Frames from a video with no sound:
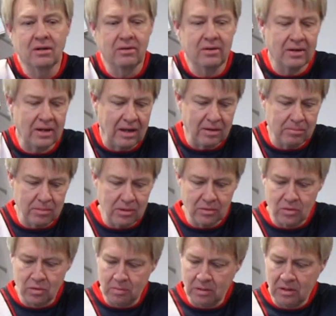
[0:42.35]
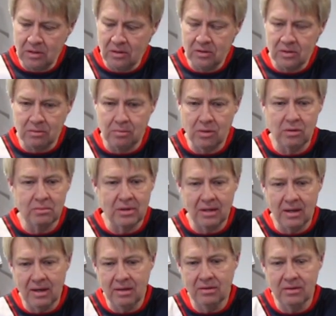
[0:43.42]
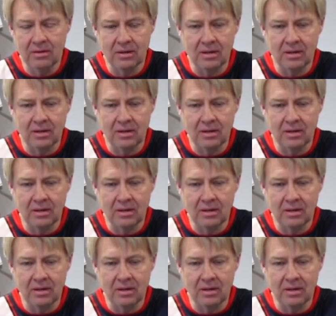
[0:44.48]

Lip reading: learning how to build speakers and put them together.